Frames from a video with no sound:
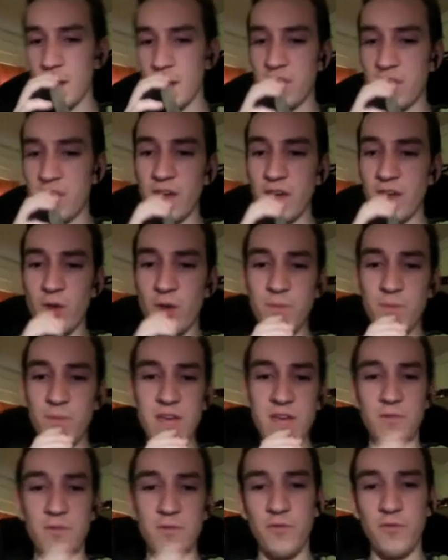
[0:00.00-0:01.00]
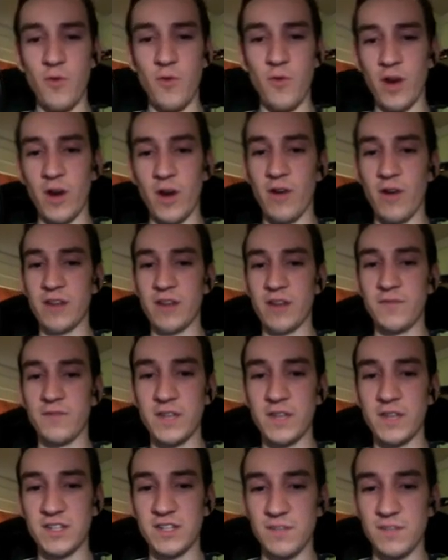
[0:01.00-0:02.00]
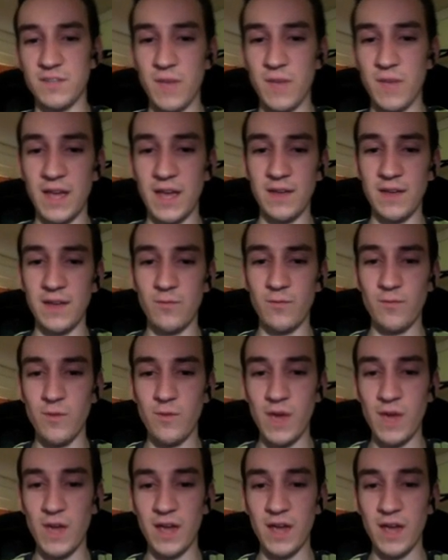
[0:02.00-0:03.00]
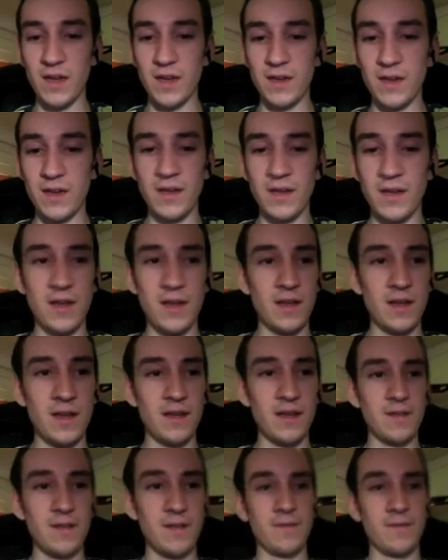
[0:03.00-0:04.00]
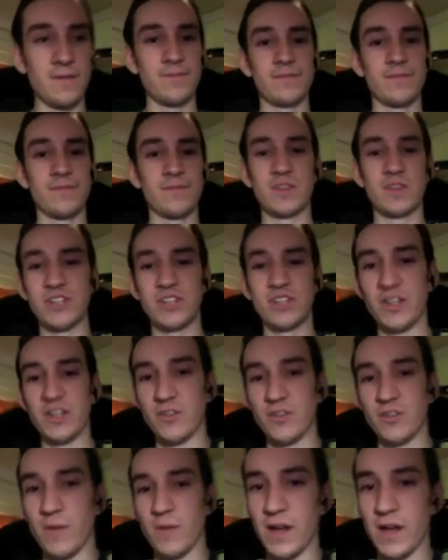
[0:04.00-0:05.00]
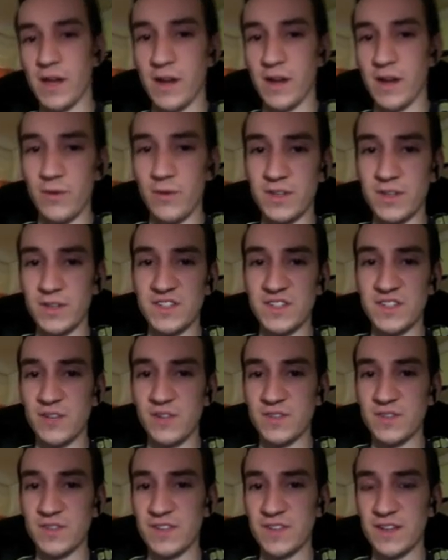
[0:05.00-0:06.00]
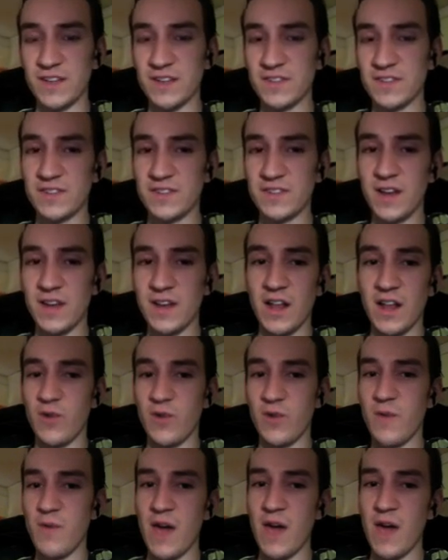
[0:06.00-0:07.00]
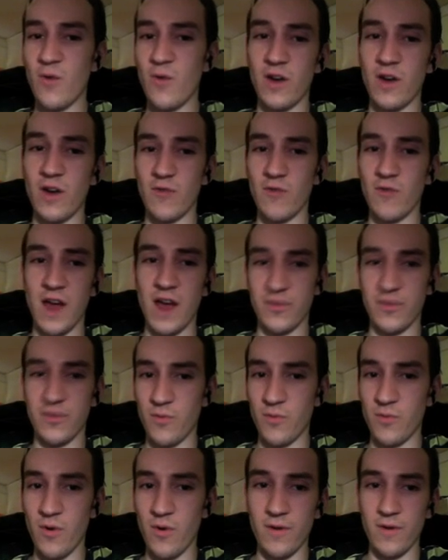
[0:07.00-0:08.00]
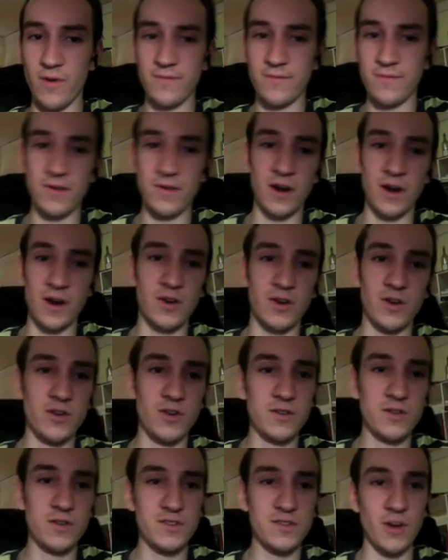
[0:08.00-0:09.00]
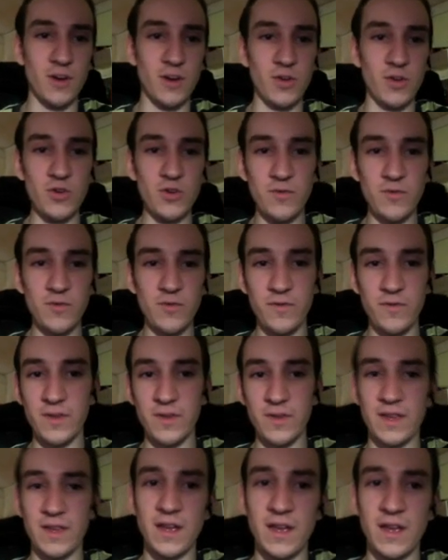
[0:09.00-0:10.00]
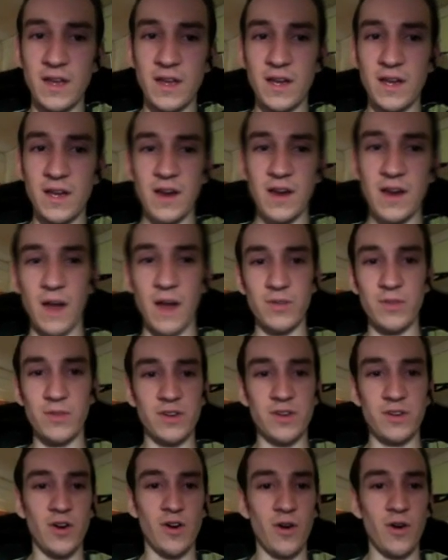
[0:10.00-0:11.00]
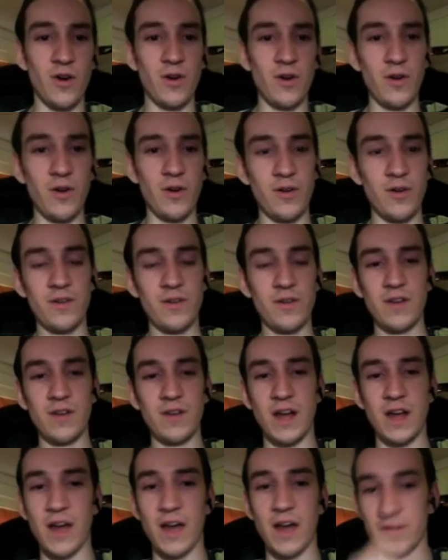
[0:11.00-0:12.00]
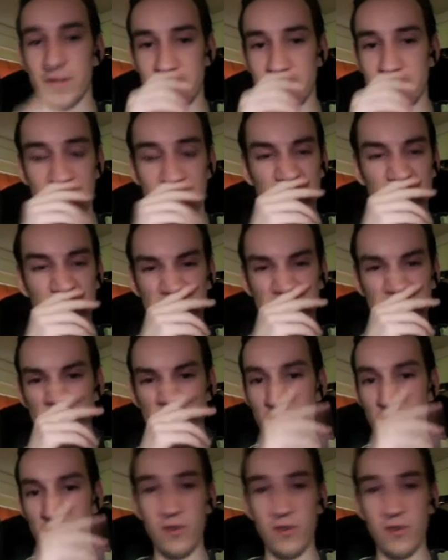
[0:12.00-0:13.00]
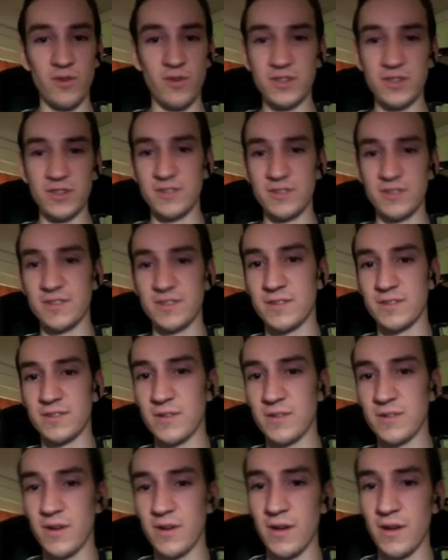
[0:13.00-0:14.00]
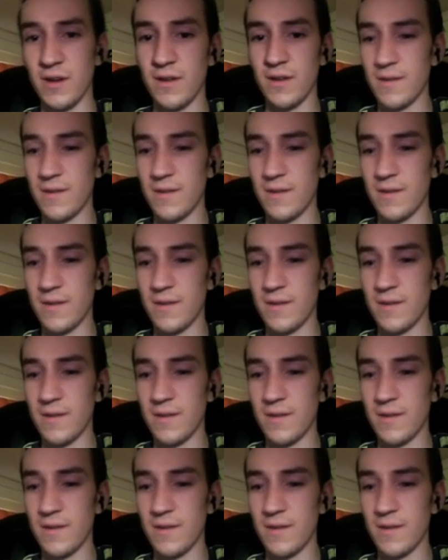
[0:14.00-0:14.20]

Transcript: I think I want to peek before I crack the fetch because we may change our mind how we sequence things. Like we may want to Wrath the Boar. All right, Tarmagoof, Goblin, Kurd, Nicodles, and okay, so mono creatures. Okay.